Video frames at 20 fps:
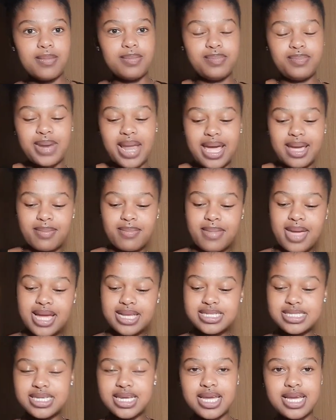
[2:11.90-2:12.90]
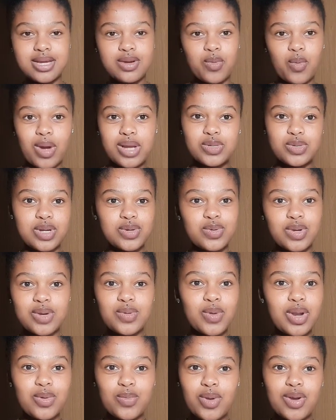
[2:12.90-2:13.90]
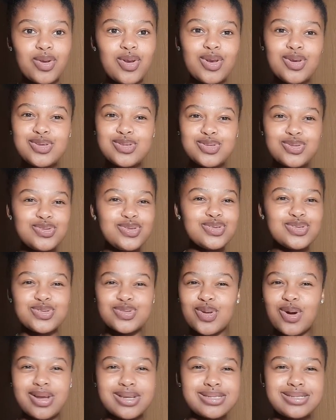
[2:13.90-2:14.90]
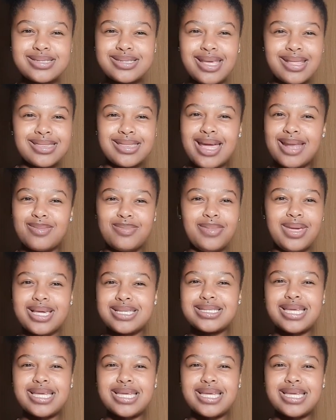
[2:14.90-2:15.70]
black magic, what, Lesotho's not in that mix,